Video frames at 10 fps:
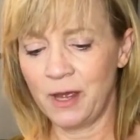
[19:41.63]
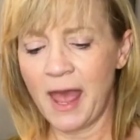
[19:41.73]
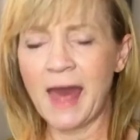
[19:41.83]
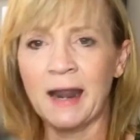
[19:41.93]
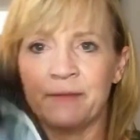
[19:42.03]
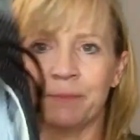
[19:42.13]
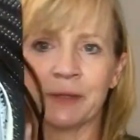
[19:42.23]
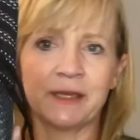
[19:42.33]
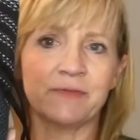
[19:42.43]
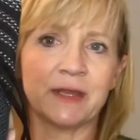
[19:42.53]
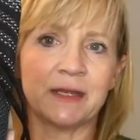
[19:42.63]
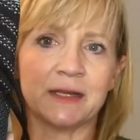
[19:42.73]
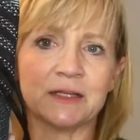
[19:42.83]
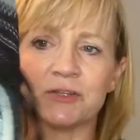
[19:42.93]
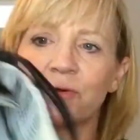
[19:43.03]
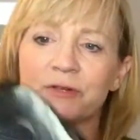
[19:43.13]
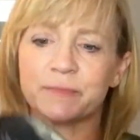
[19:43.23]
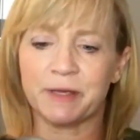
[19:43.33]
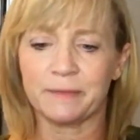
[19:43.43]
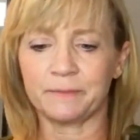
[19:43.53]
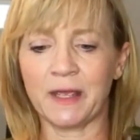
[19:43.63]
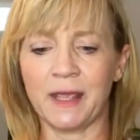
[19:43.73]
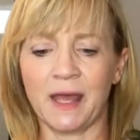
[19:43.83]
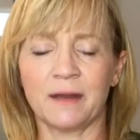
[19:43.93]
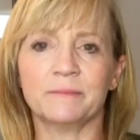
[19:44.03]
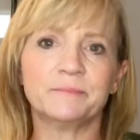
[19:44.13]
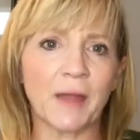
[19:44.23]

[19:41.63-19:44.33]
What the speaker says: and I believe they need insoles, but again,